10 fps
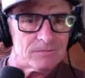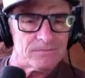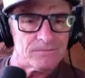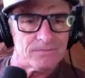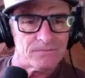
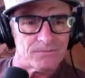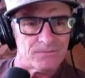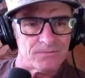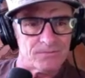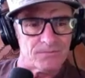
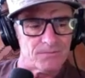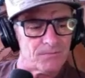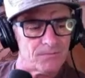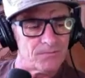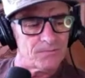
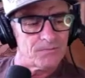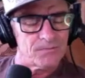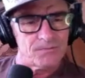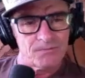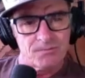
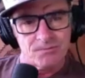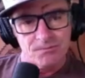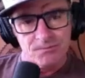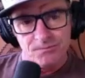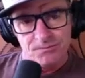
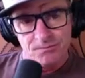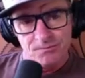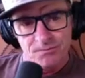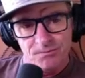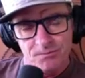
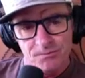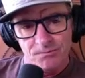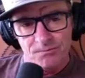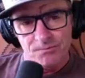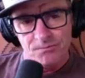
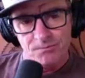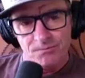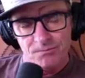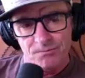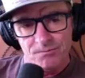
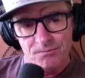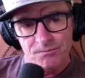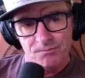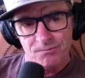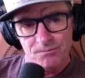
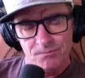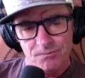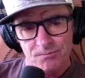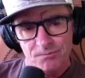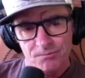
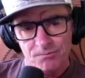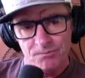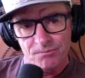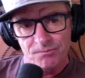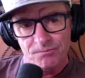
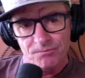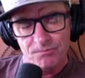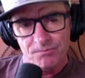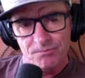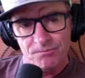
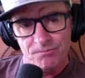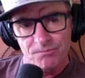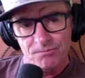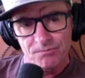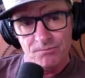
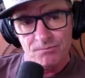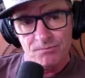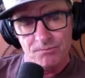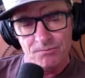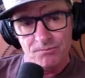
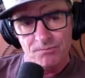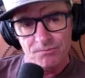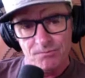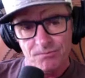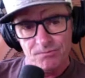
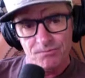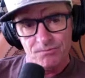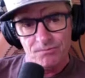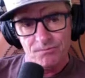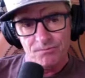(not speaking)